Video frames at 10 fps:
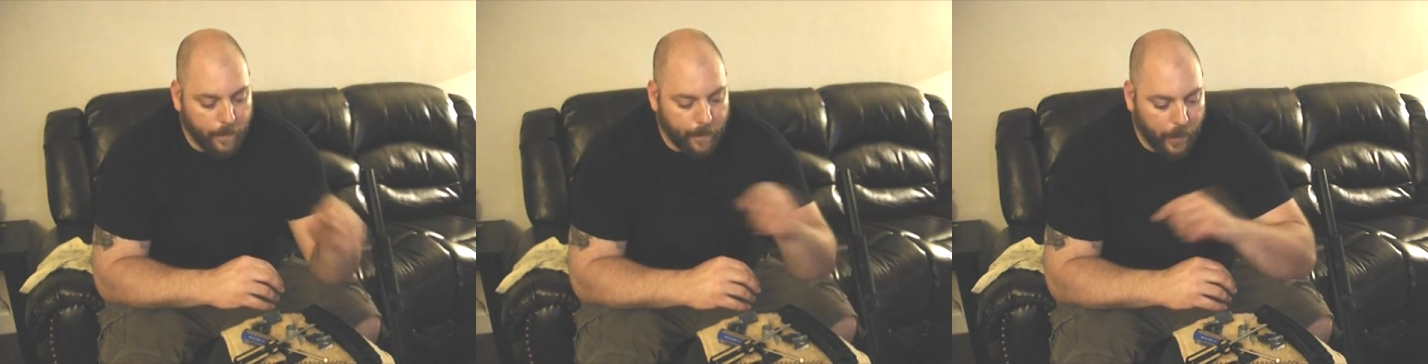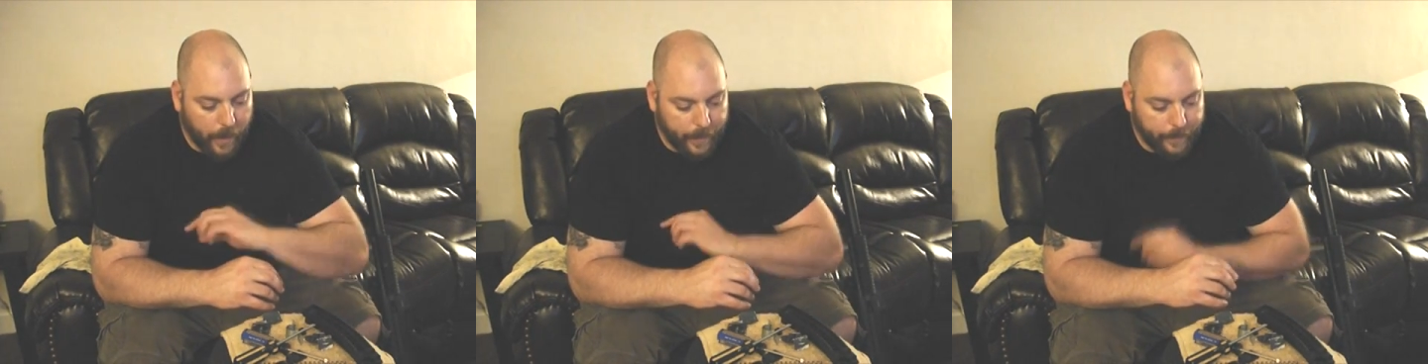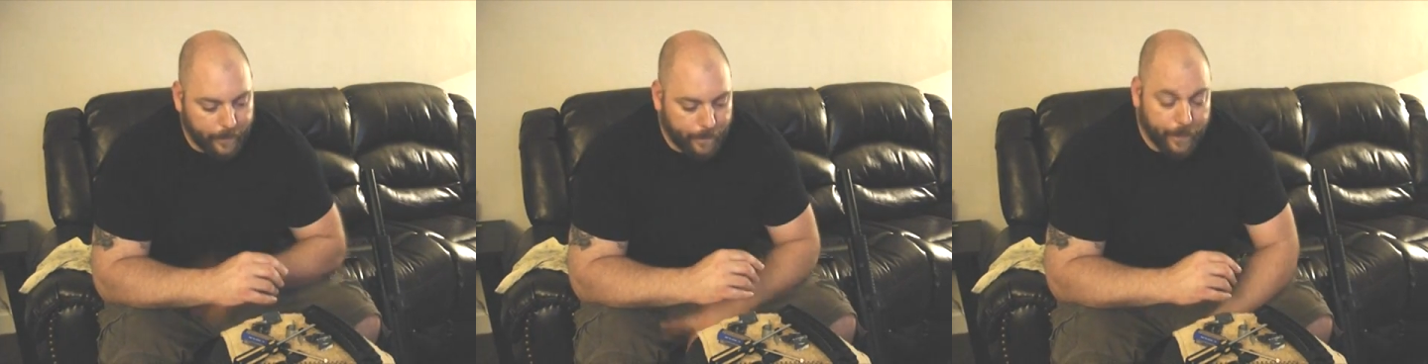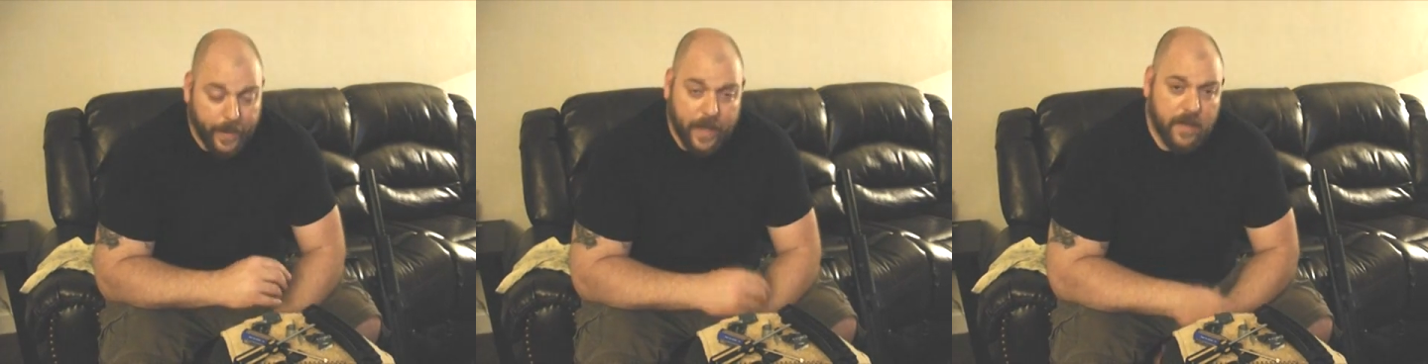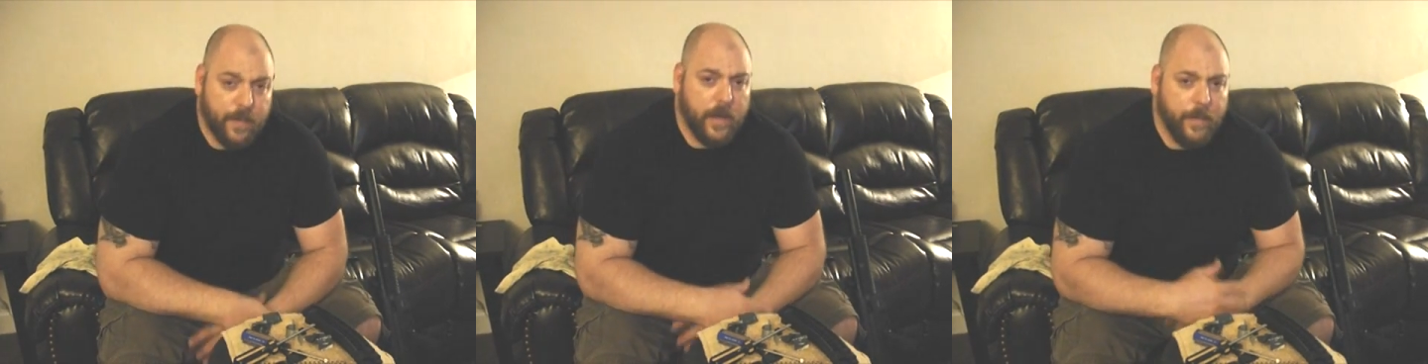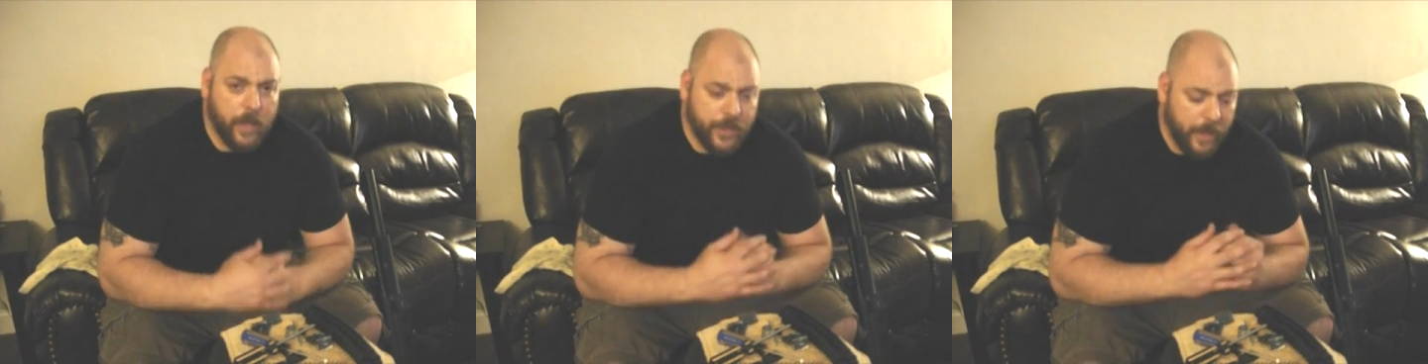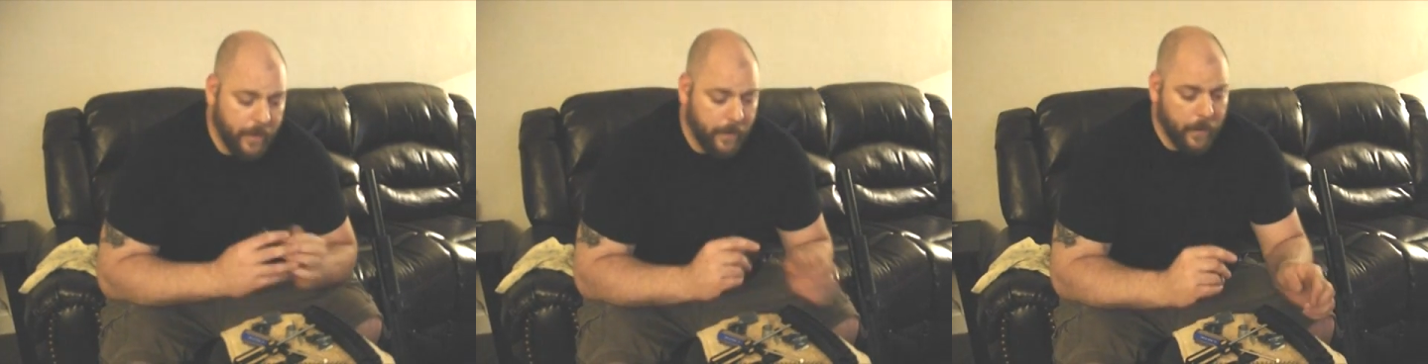But that's pretty much
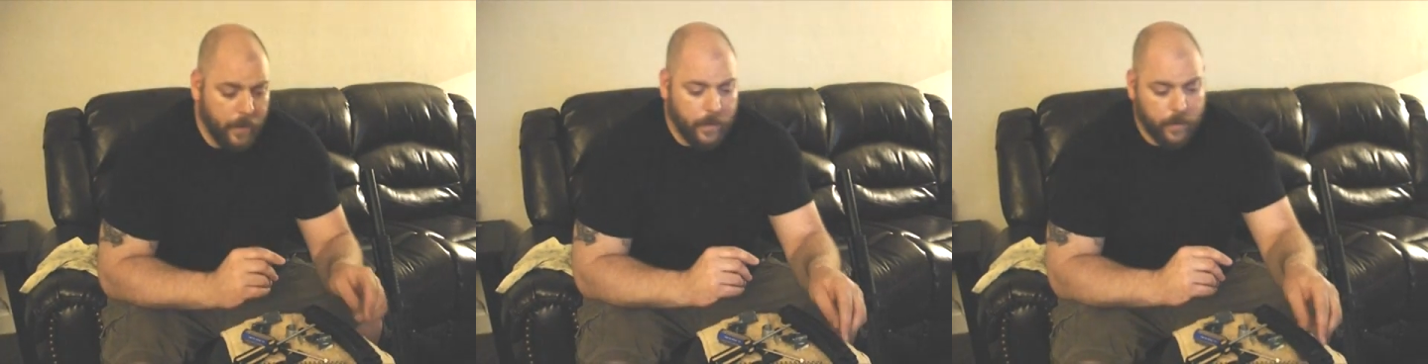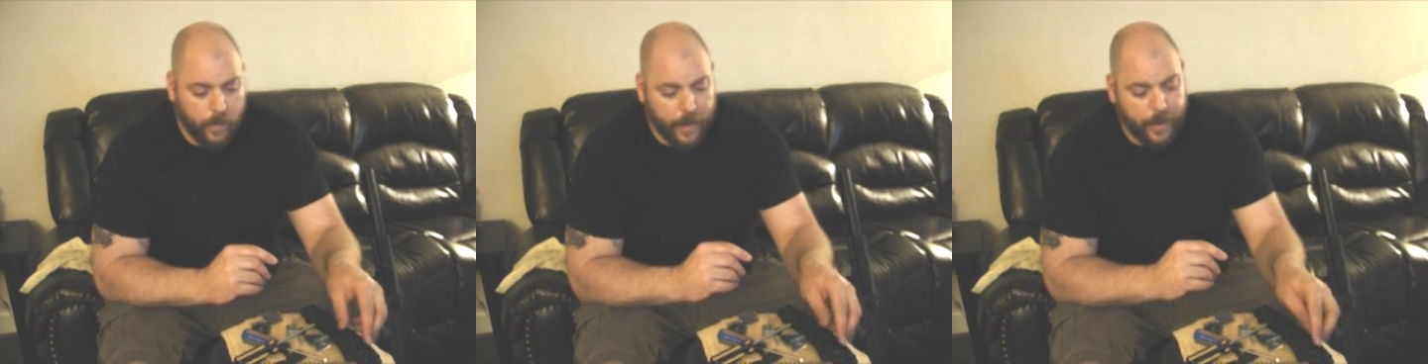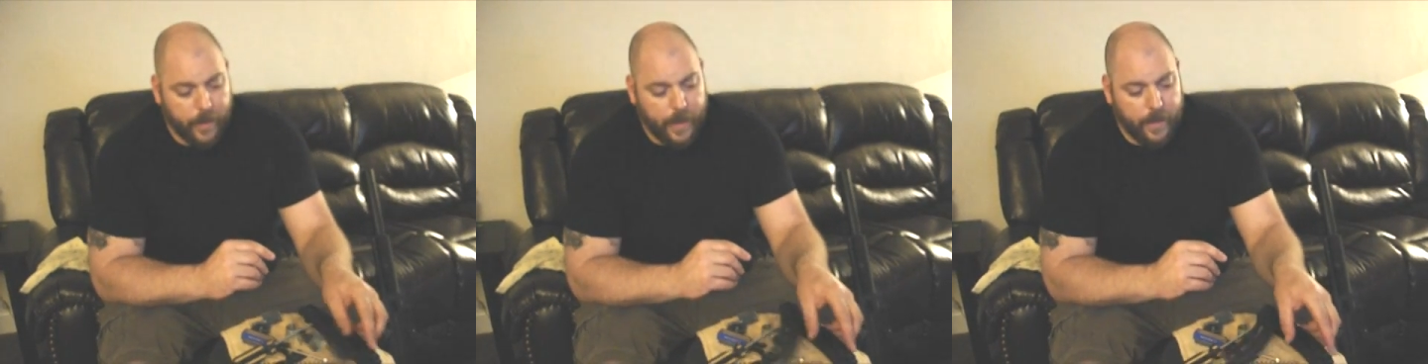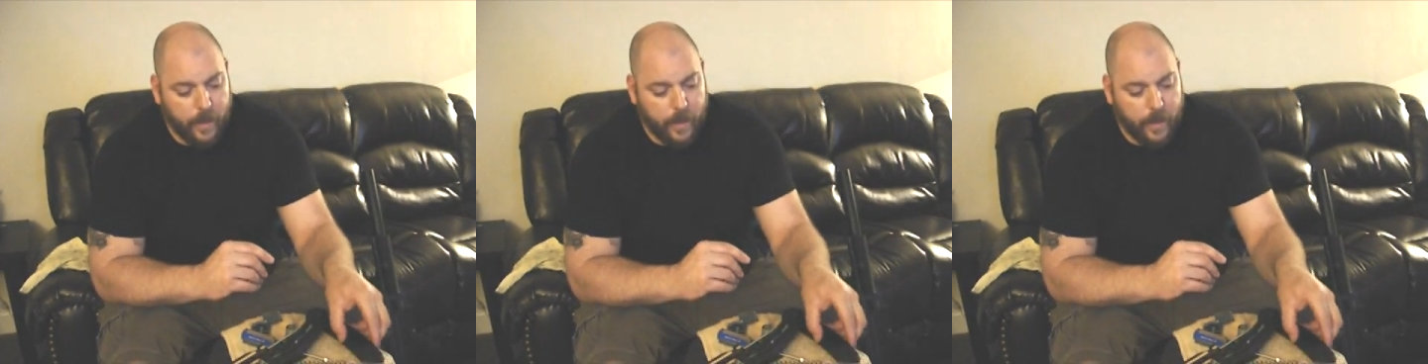it. what you're going to end